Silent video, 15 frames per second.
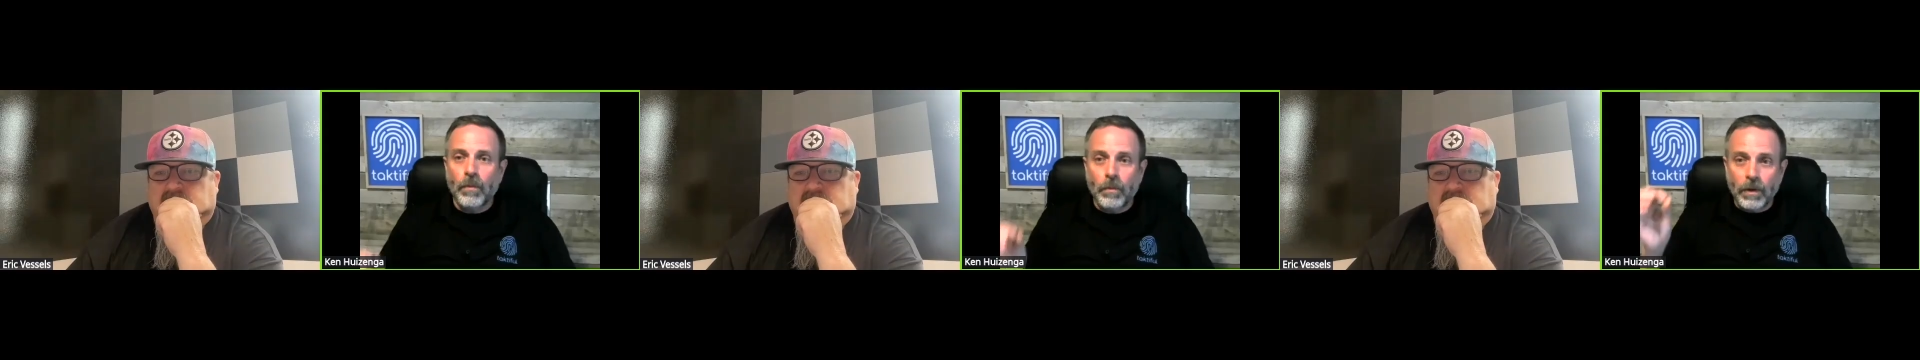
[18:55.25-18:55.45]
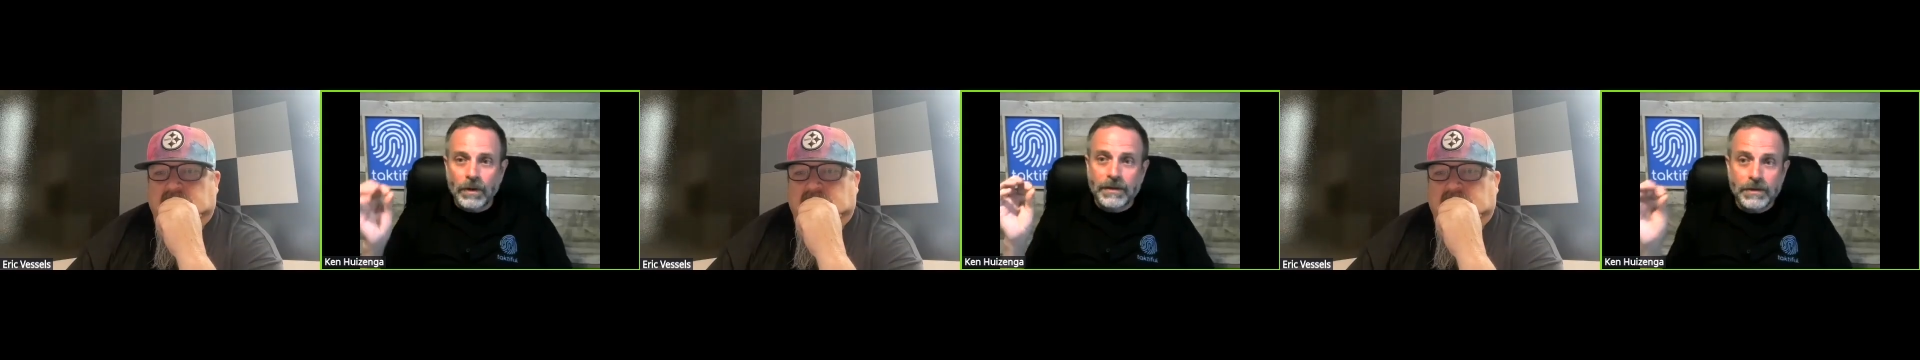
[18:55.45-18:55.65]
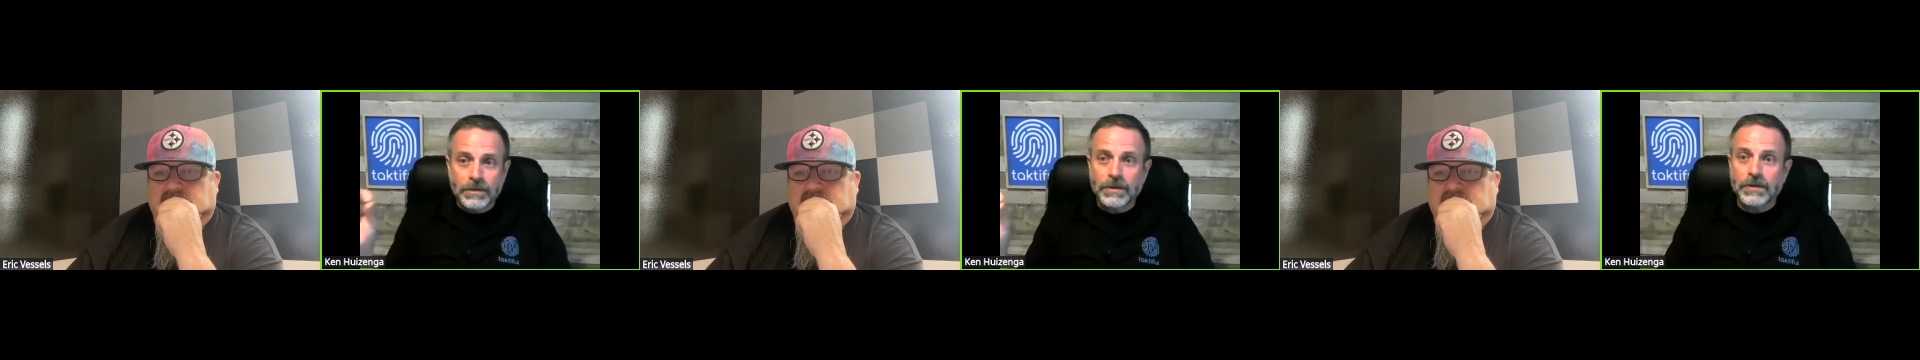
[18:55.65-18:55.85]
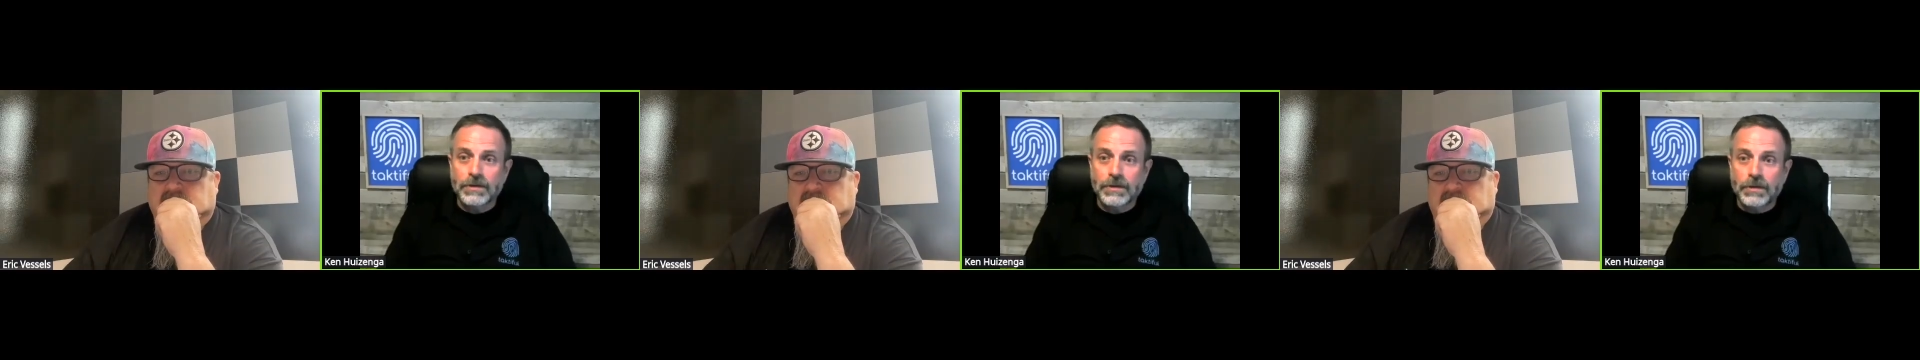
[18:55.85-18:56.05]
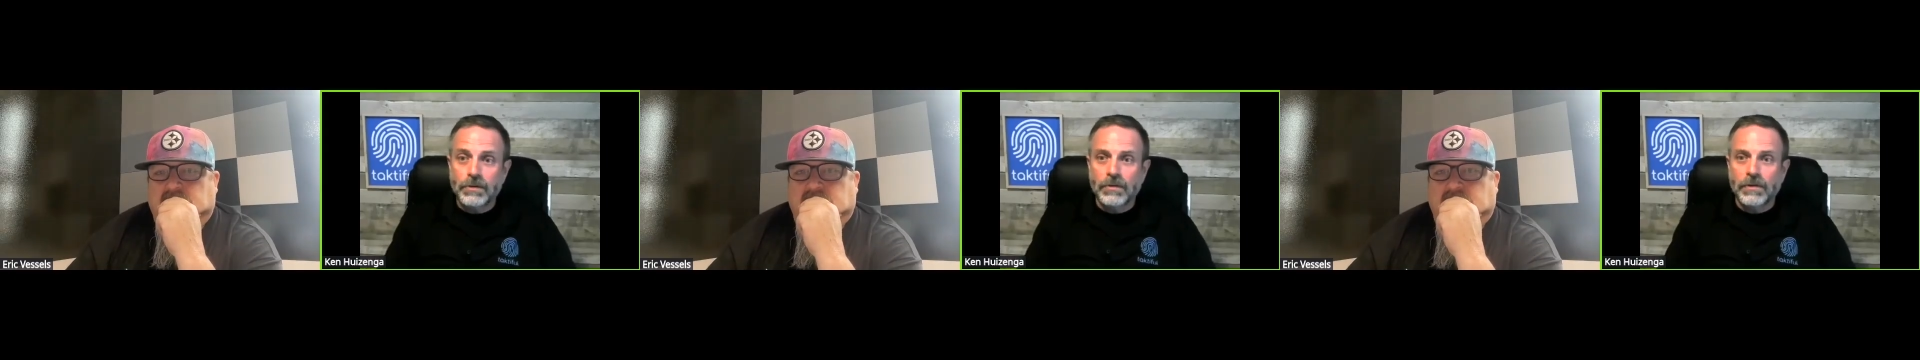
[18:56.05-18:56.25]
What this
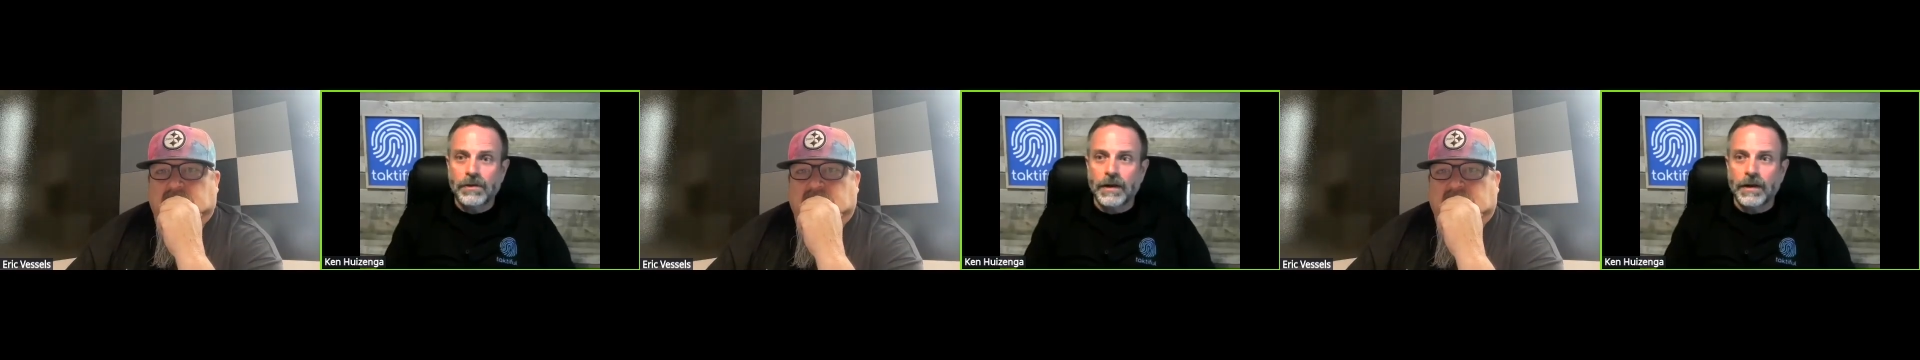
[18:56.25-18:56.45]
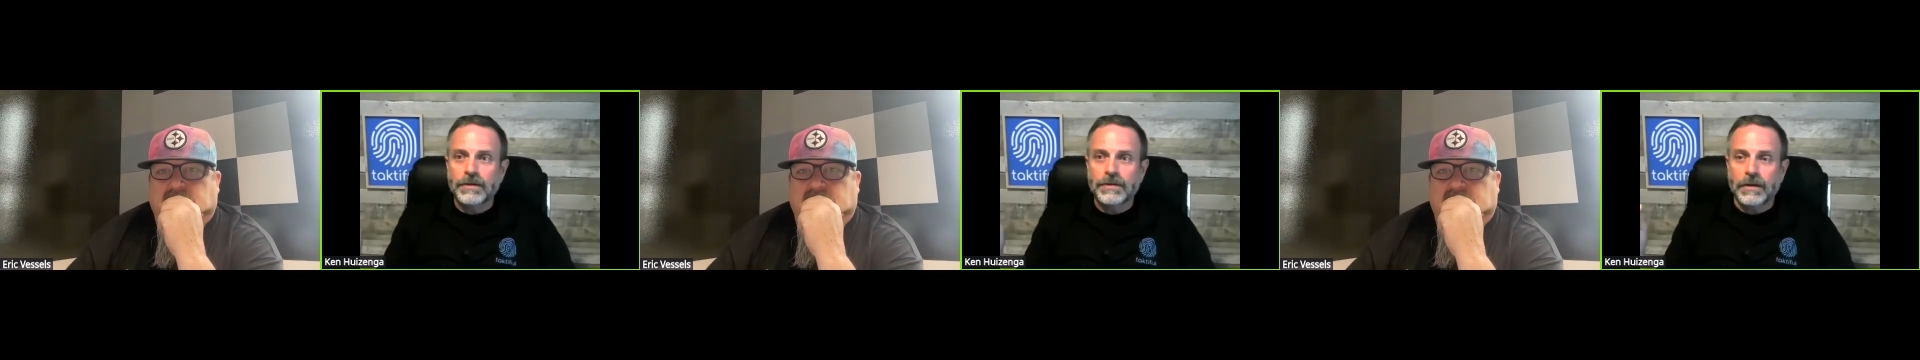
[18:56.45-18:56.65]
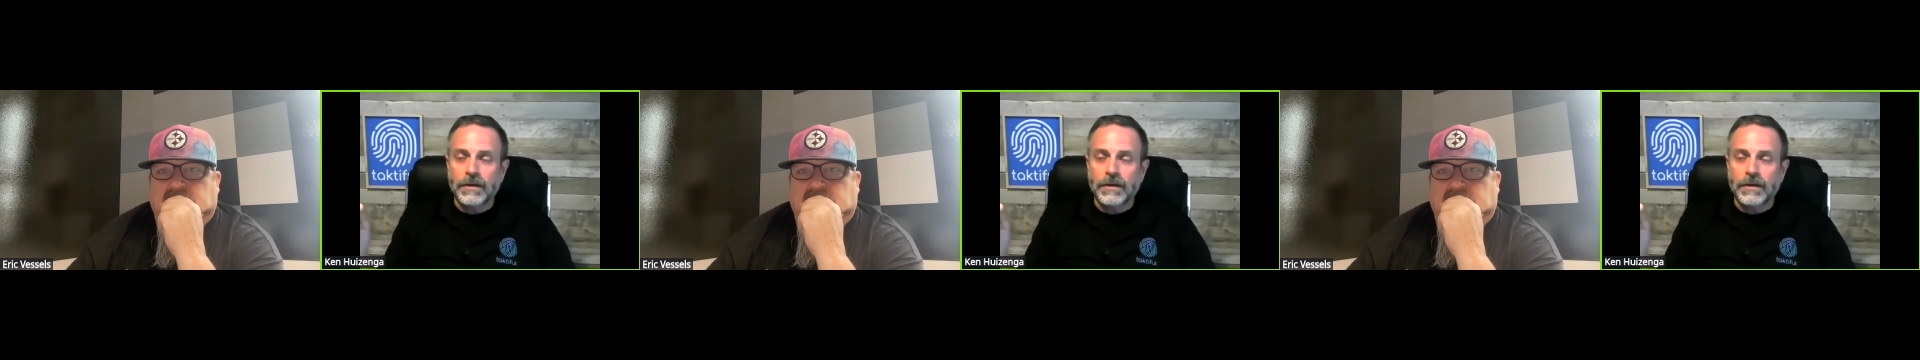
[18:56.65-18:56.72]
does, 2 things. It